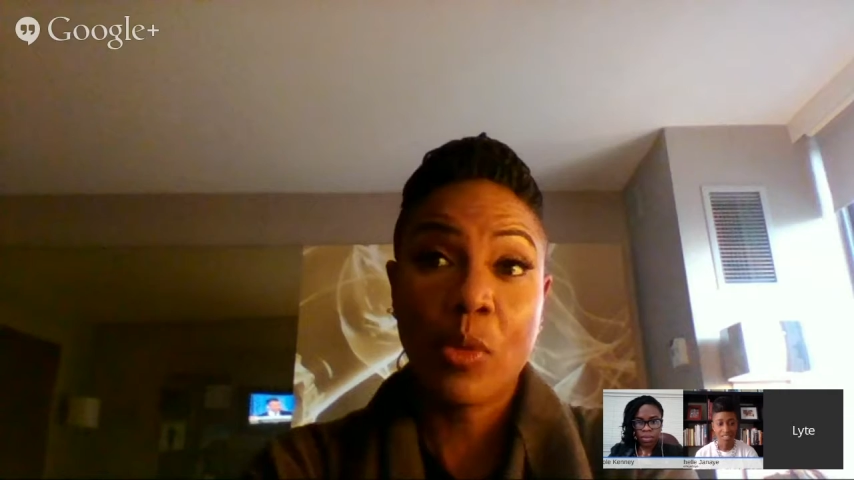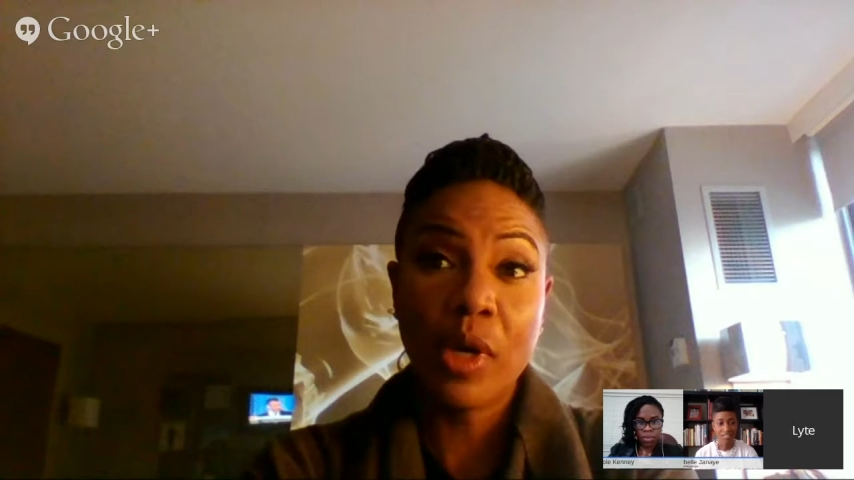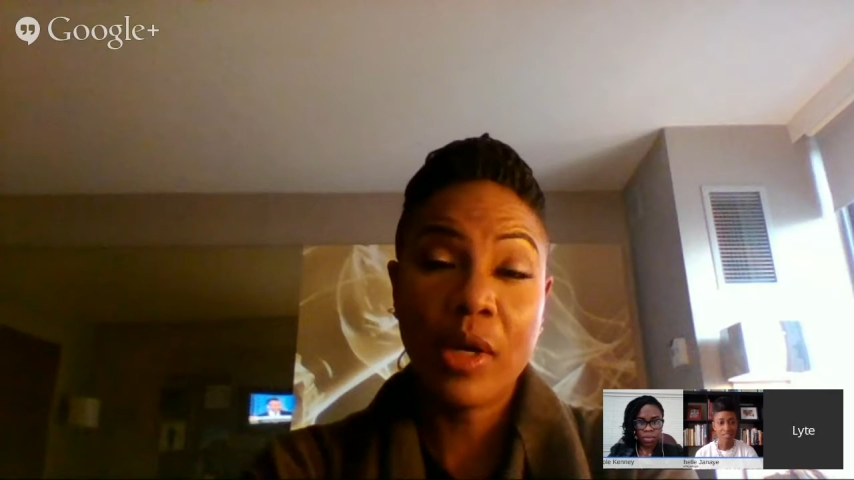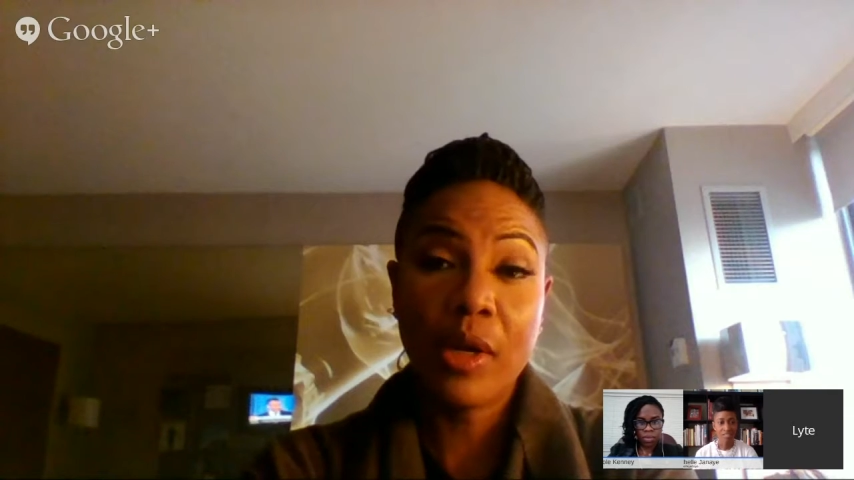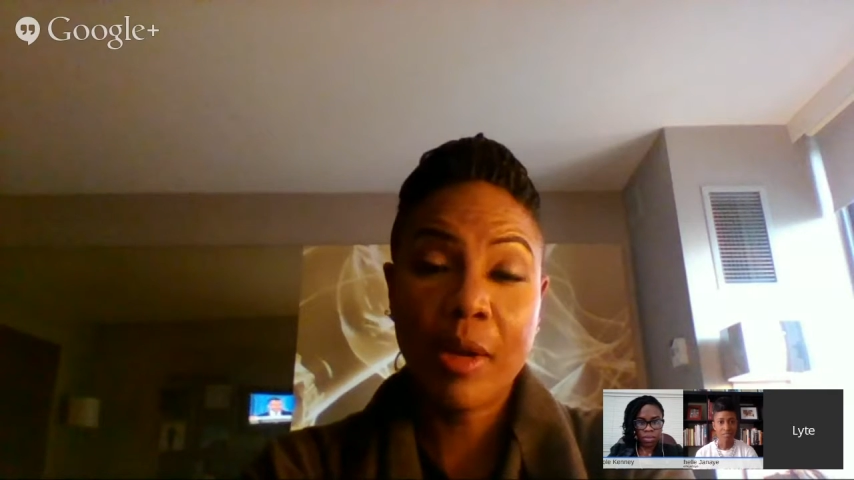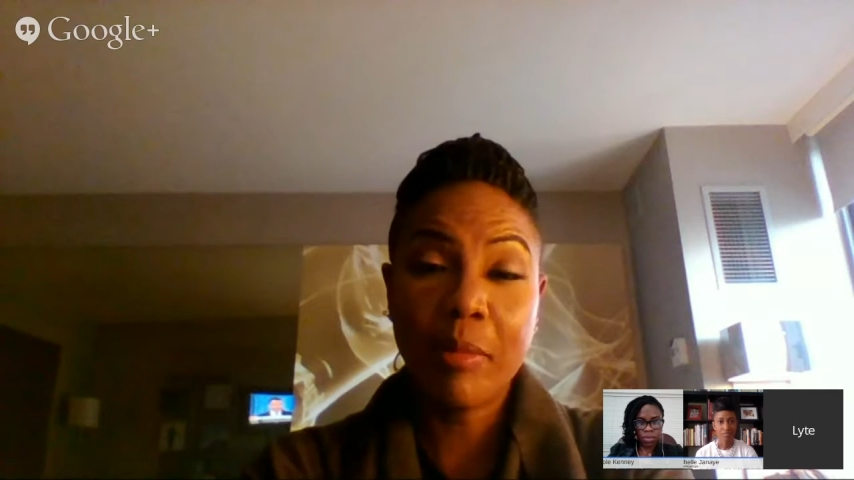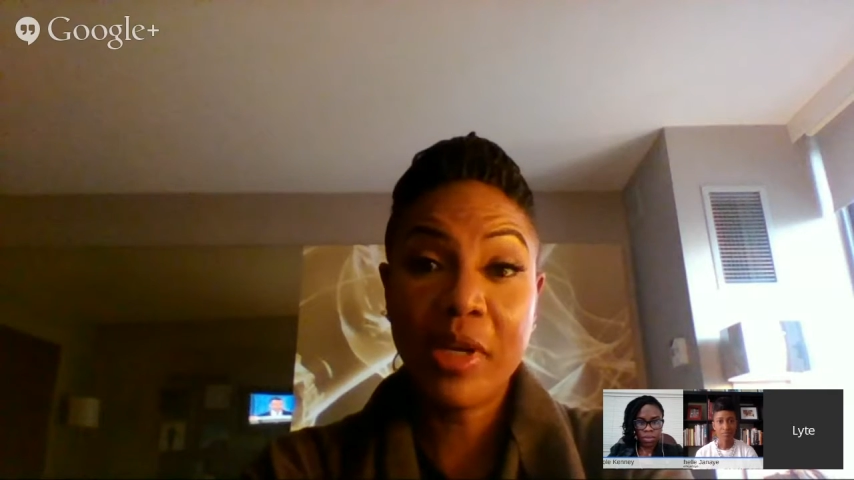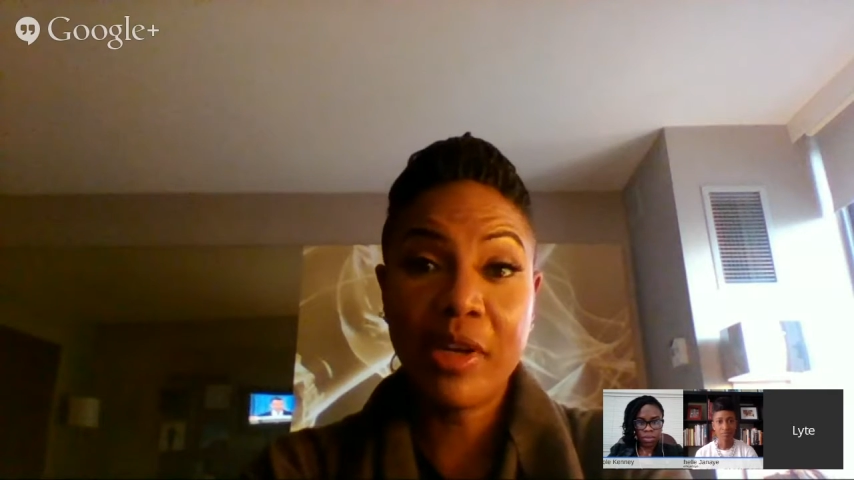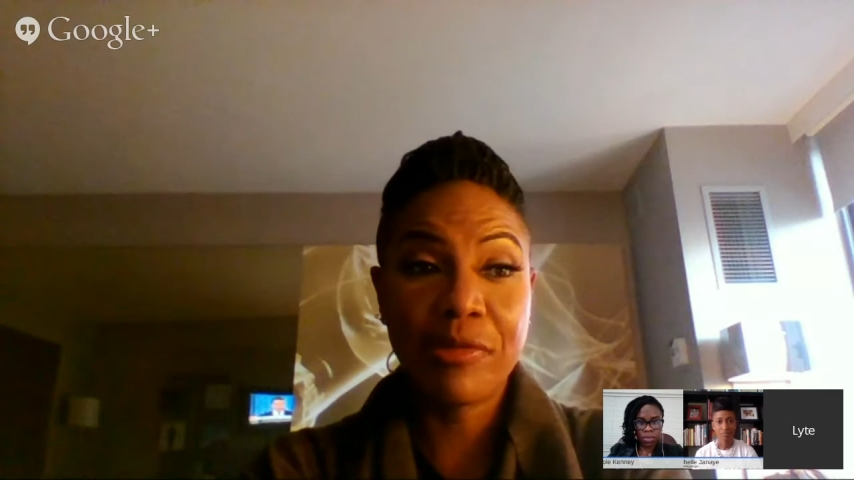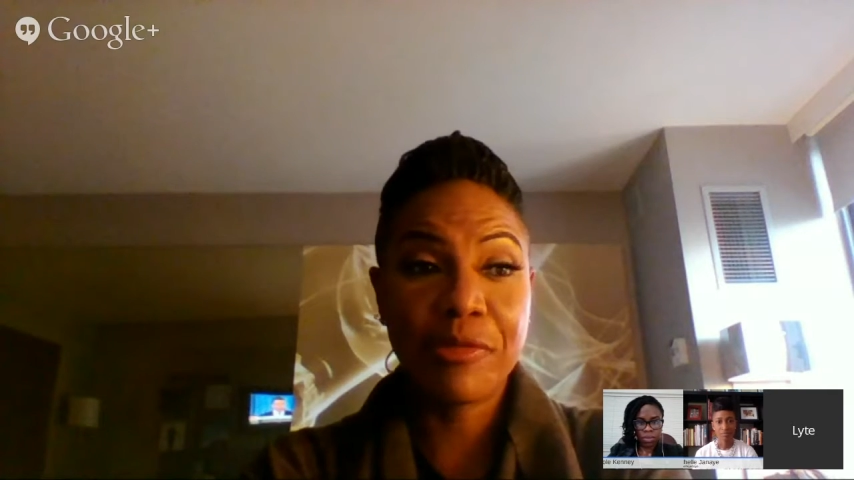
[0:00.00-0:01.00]
Well, I
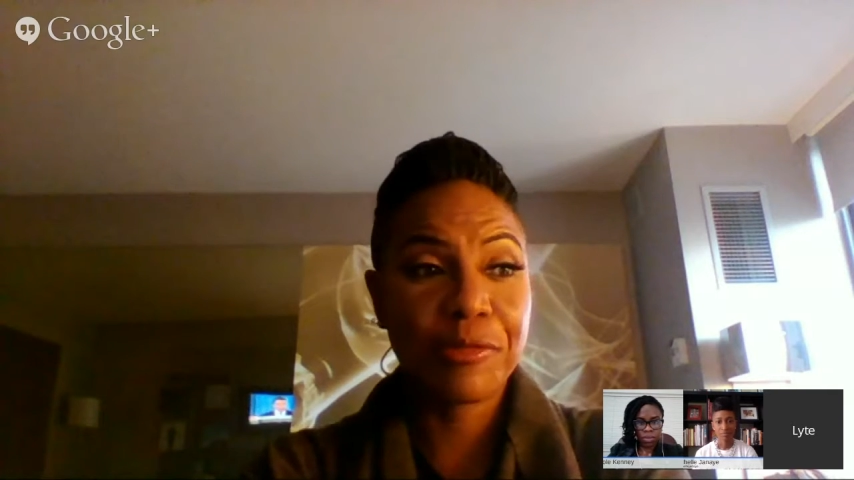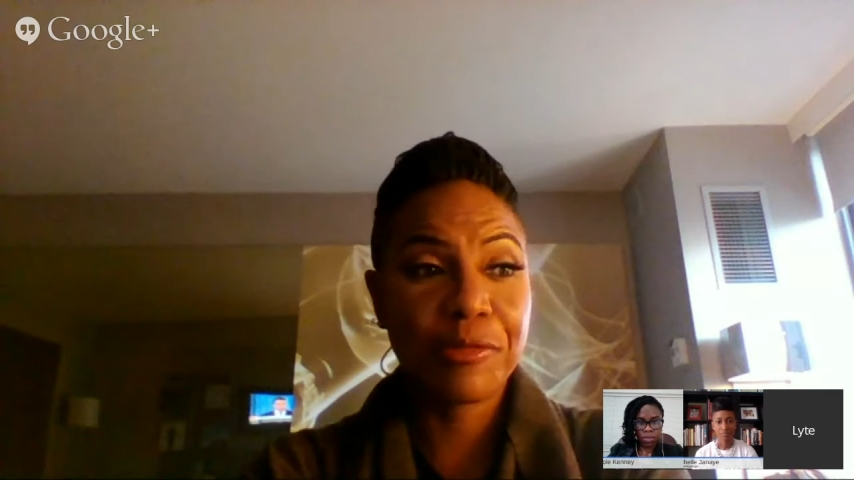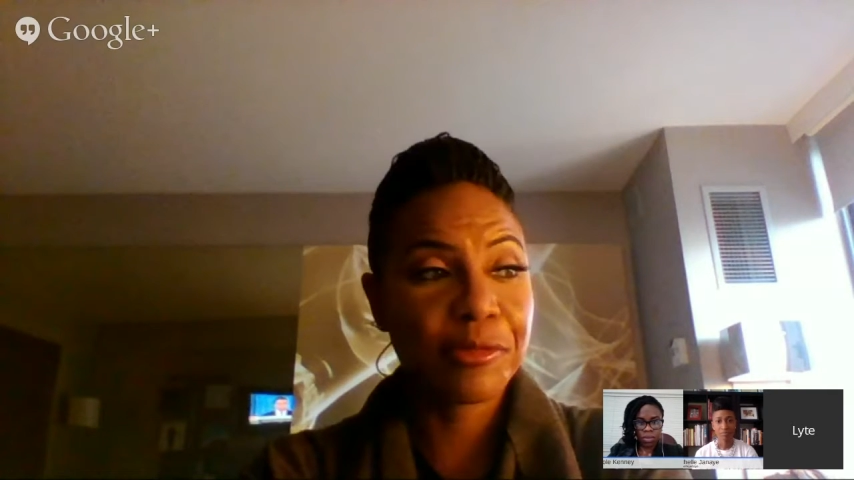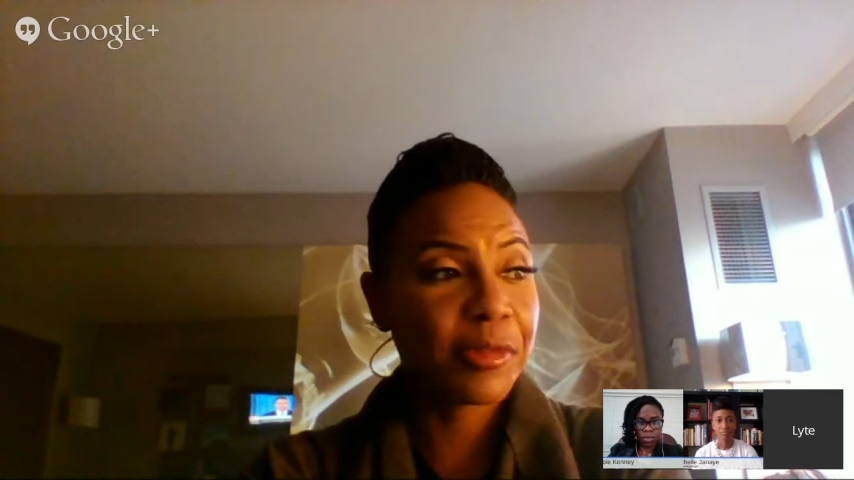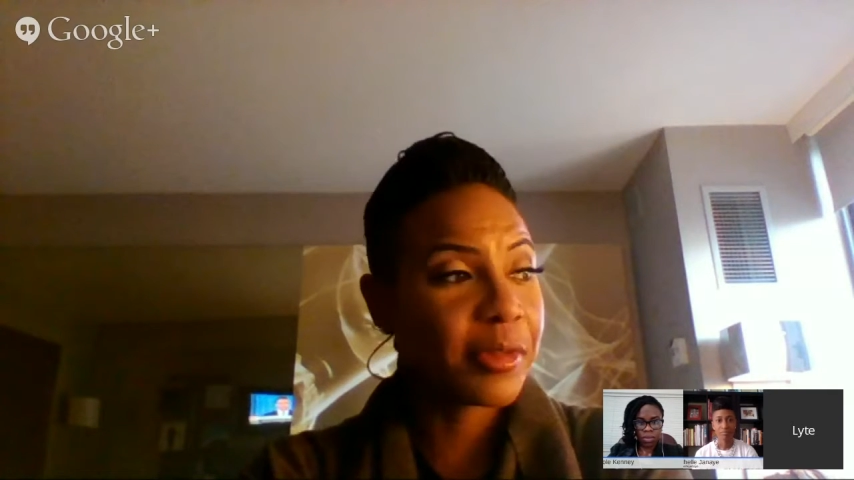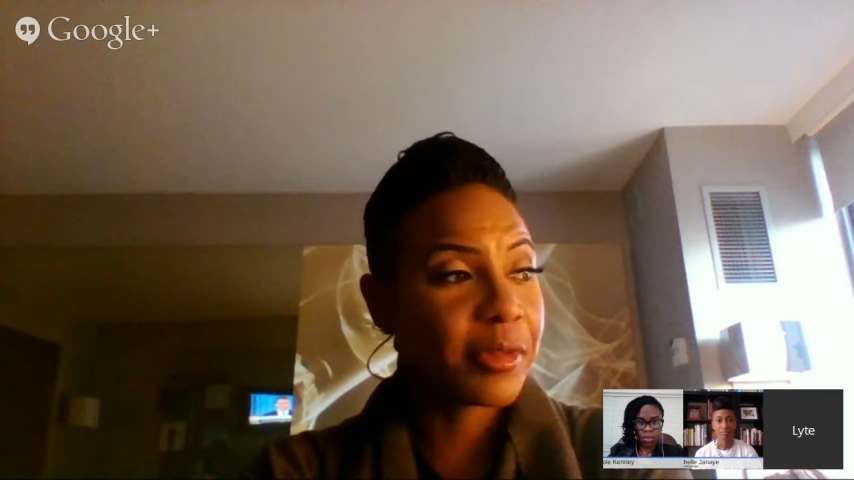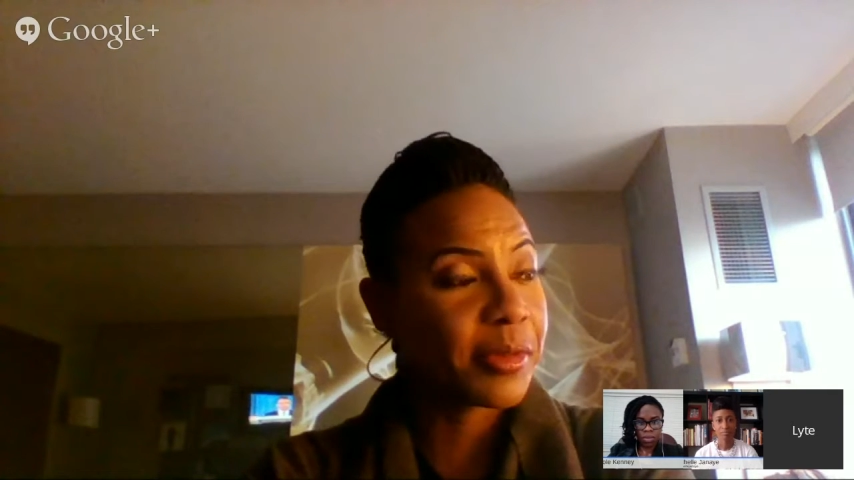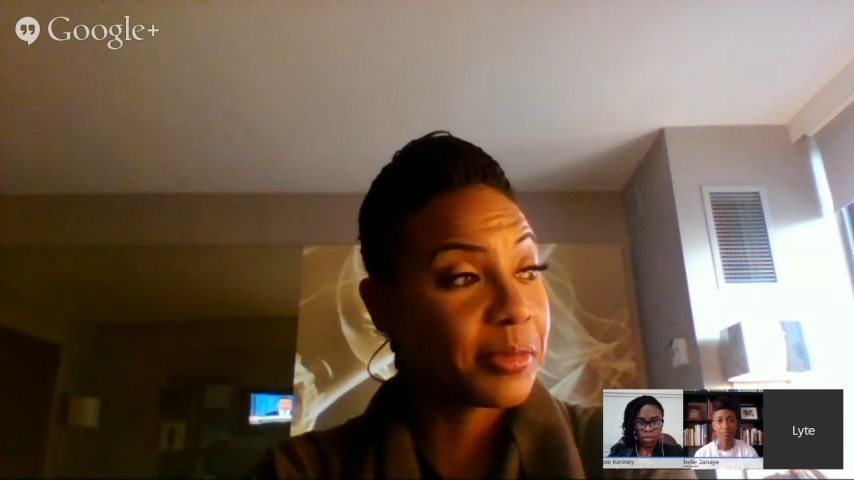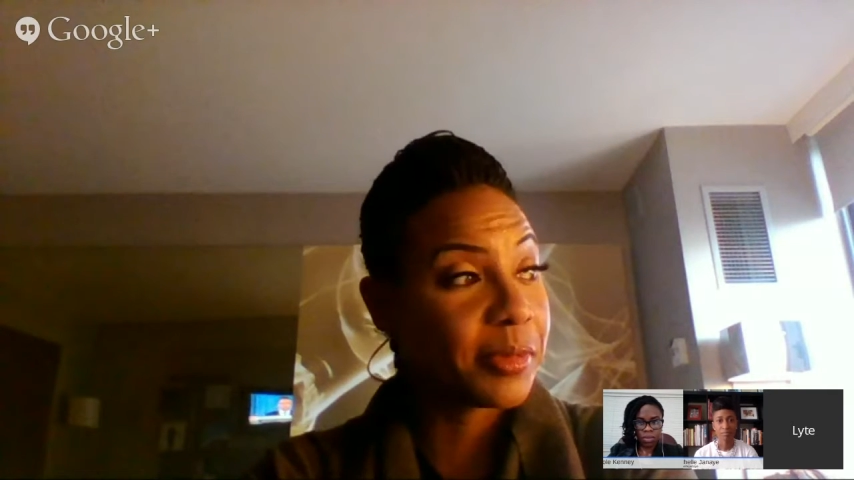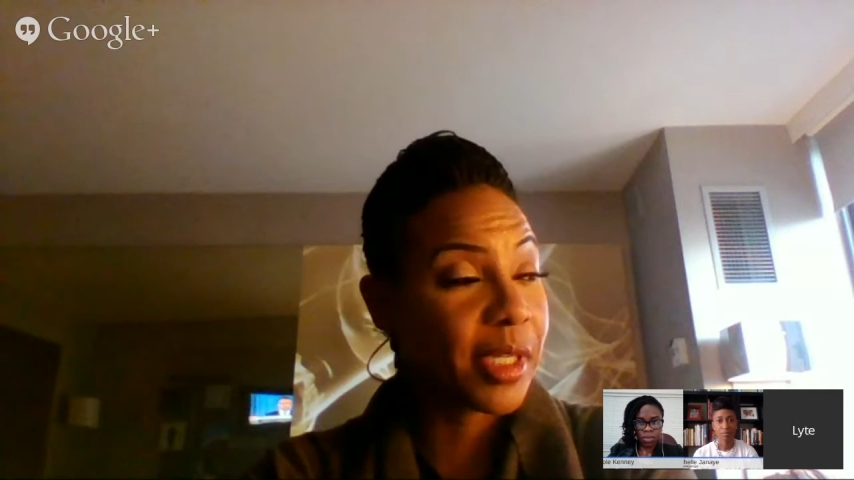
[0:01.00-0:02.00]
mean,
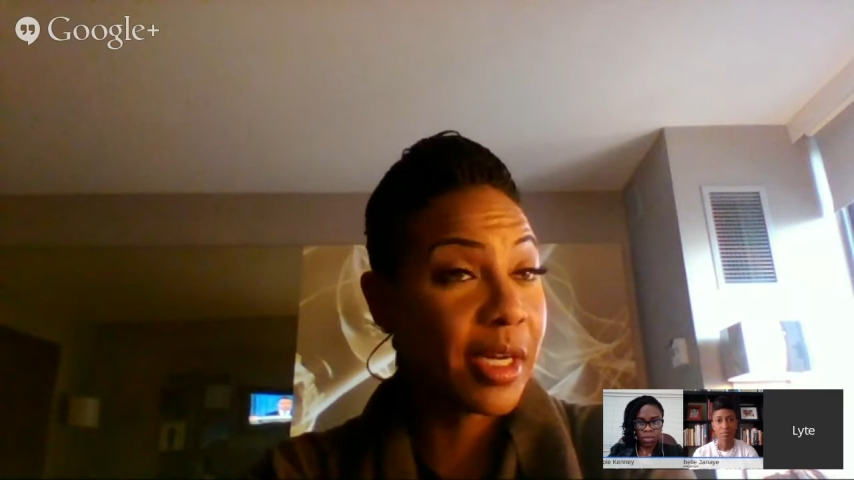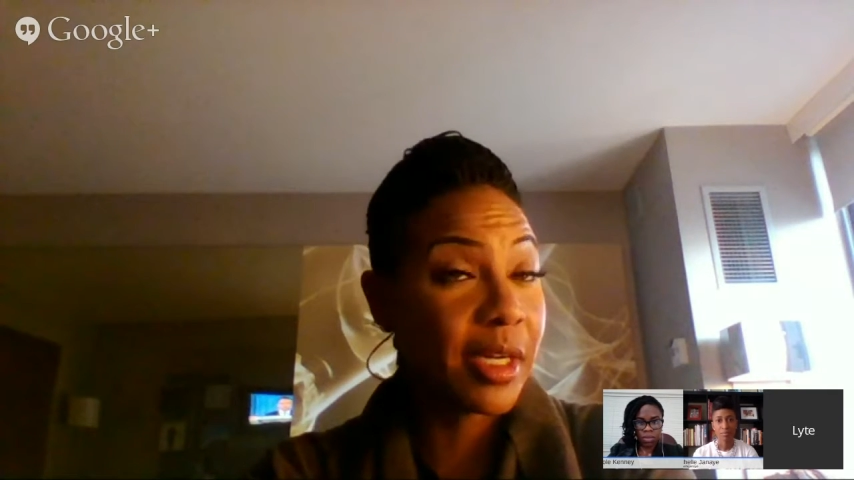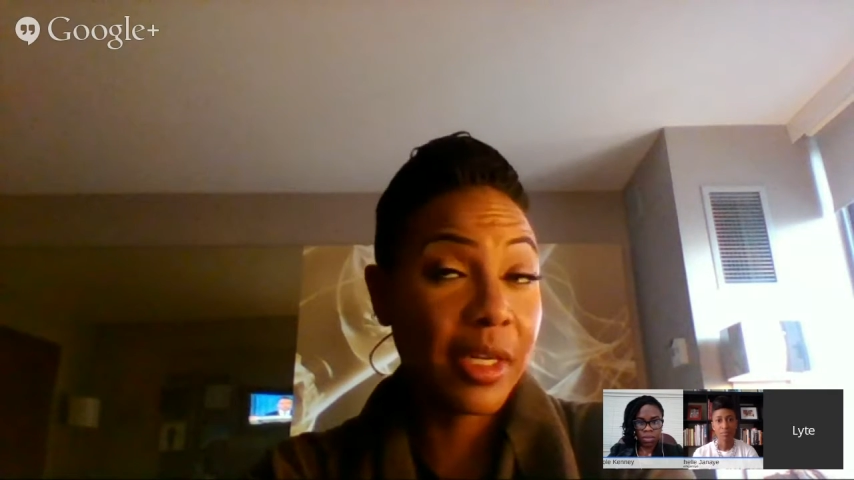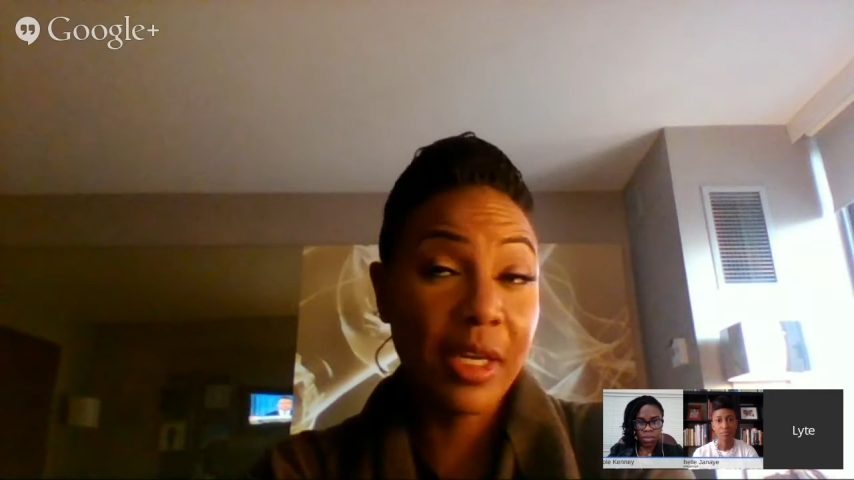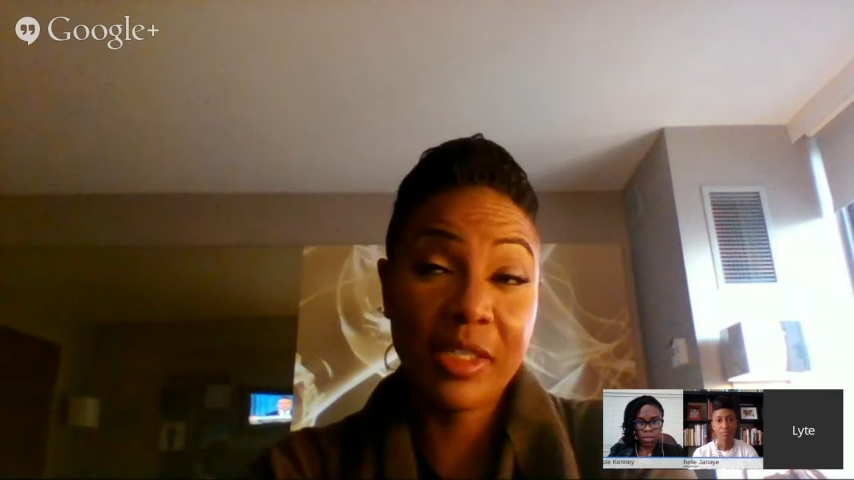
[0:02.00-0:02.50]
I